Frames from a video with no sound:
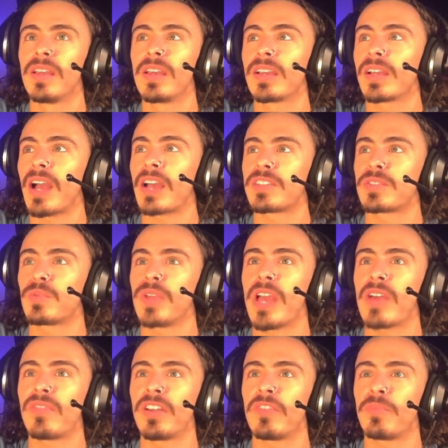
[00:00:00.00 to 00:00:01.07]
Guys, do we
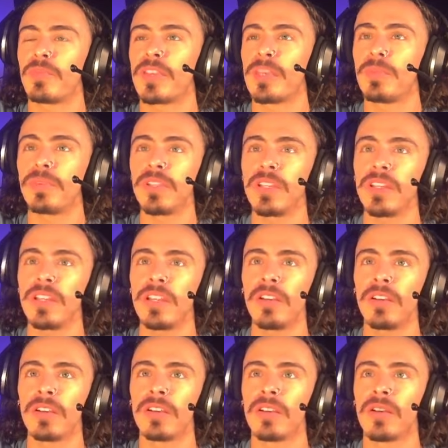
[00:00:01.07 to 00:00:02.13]
have enough people in
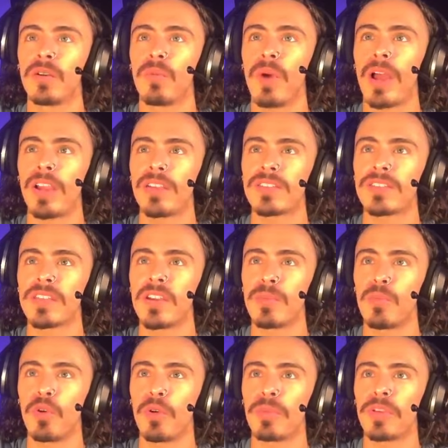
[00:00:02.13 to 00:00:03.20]
here? Why isn't there
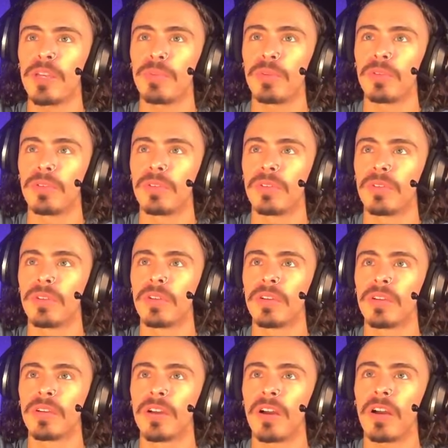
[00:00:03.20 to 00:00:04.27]
more people?
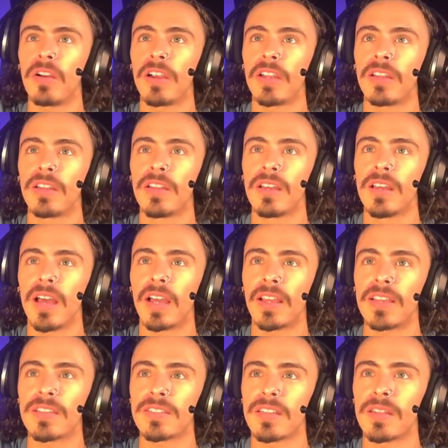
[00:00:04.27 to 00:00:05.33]
Alright. I
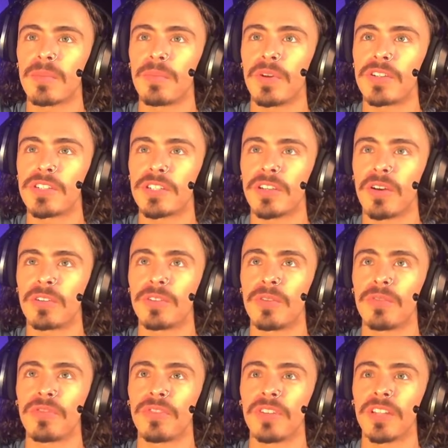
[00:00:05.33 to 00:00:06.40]
guess that a bunch of y'all
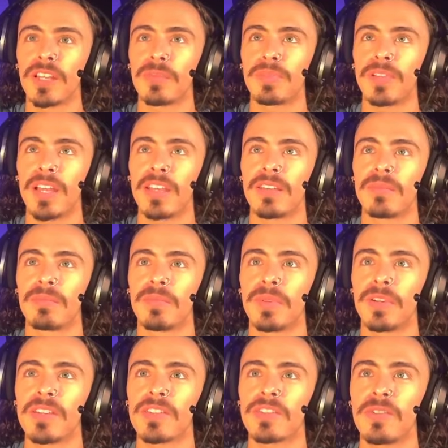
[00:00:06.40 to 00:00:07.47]
don't feel like playing, but
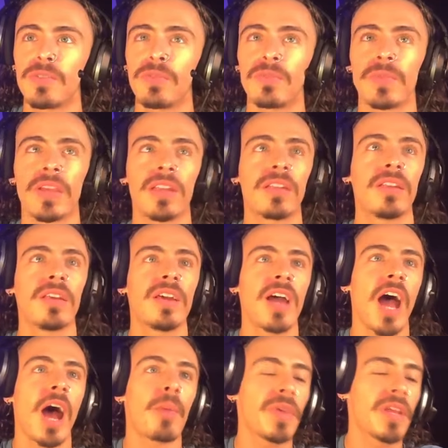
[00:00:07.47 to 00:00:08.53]
it's cool, man.
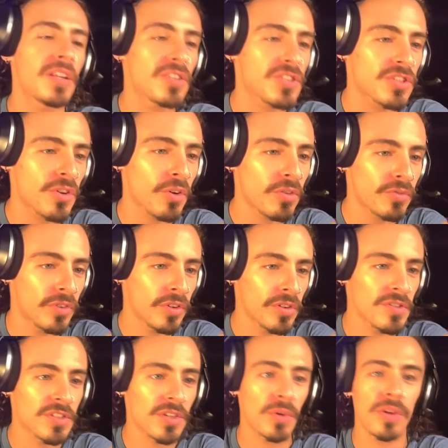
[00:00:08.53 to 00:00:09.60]
I'm in a server,
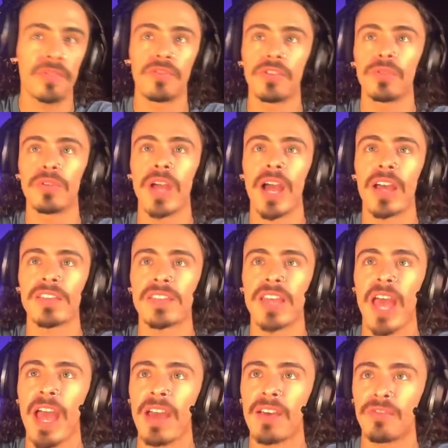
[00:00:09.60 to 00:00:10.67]
so if you guys
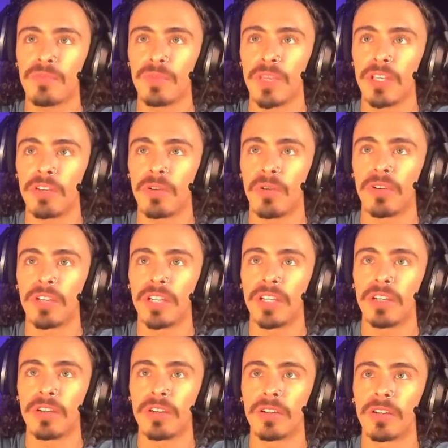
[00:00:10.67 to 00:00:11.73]
have me on
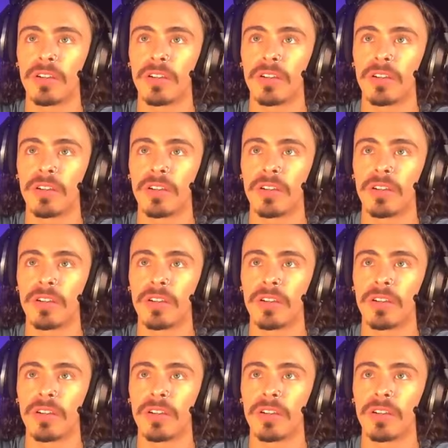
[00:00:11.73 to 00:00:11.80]
here,